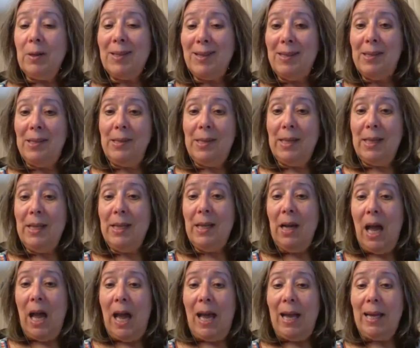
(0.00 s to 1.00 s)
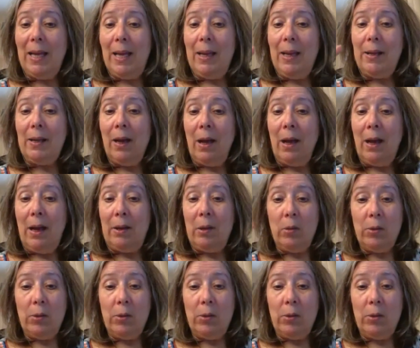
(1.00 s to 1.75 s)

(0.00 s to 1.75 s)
is Z-I-N-I